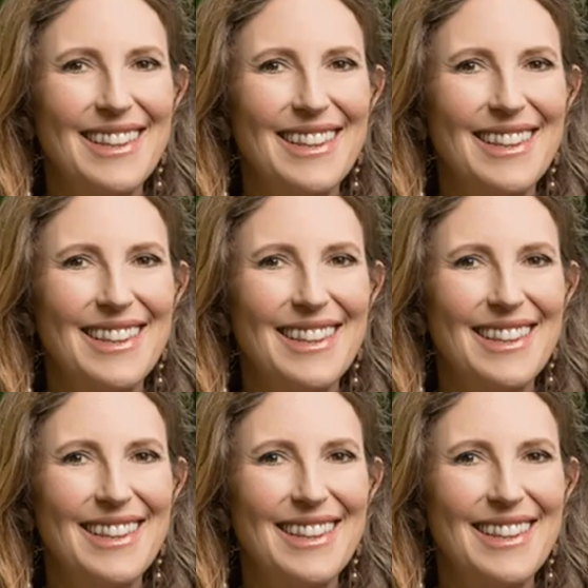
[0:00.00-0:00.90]

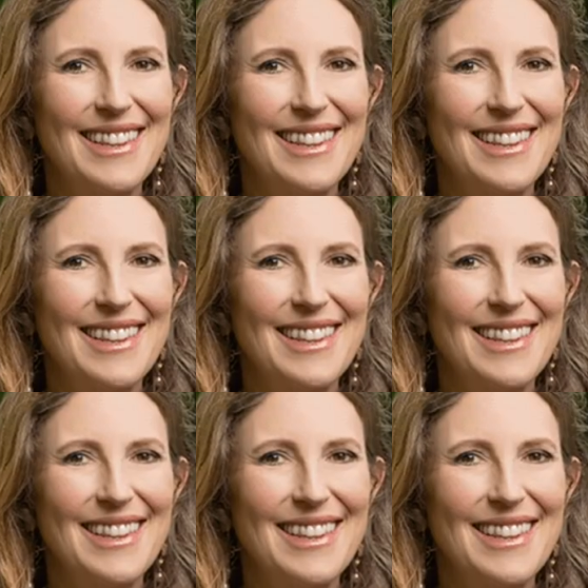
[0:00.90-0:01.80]

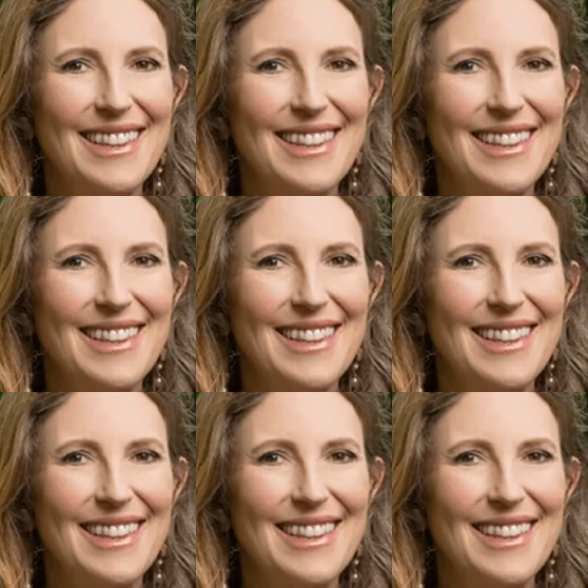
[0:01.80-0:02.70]

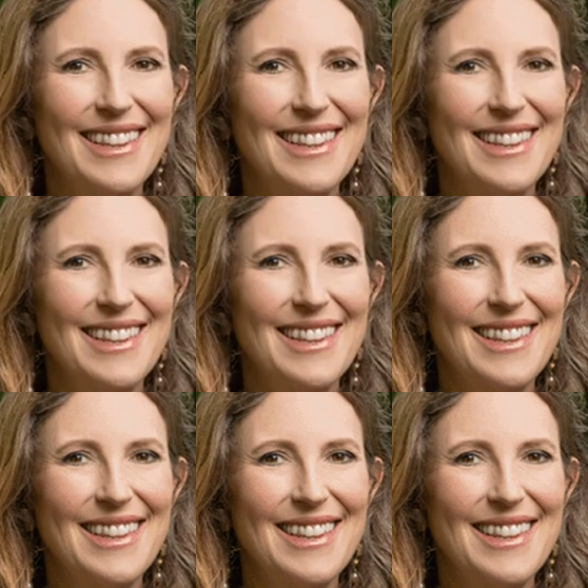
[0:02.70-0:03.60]

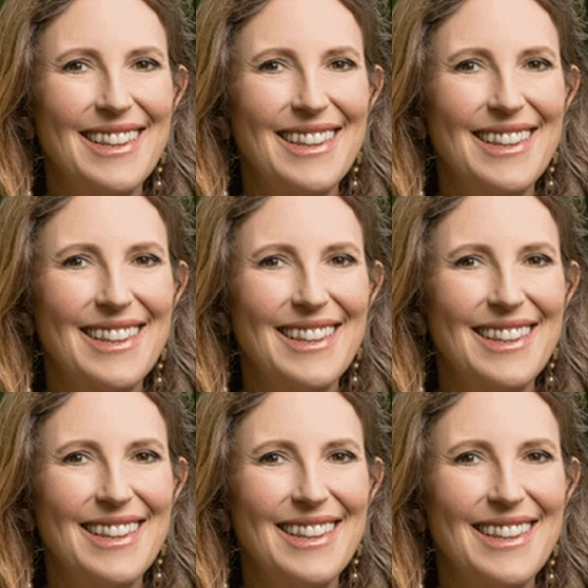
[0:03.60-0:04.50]

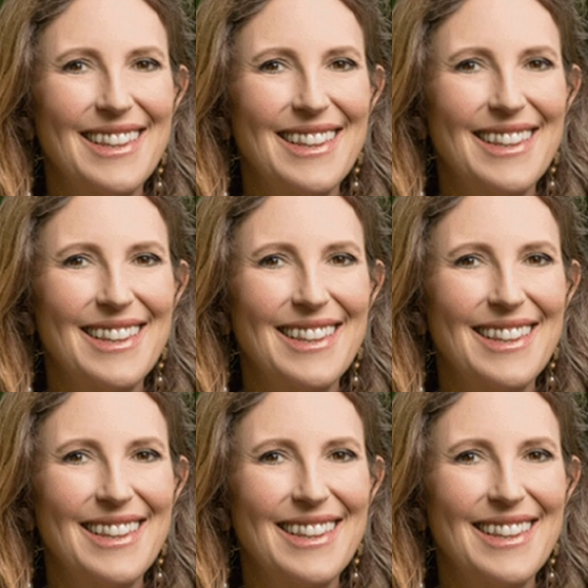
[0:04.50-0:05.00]
This person isn't speaking.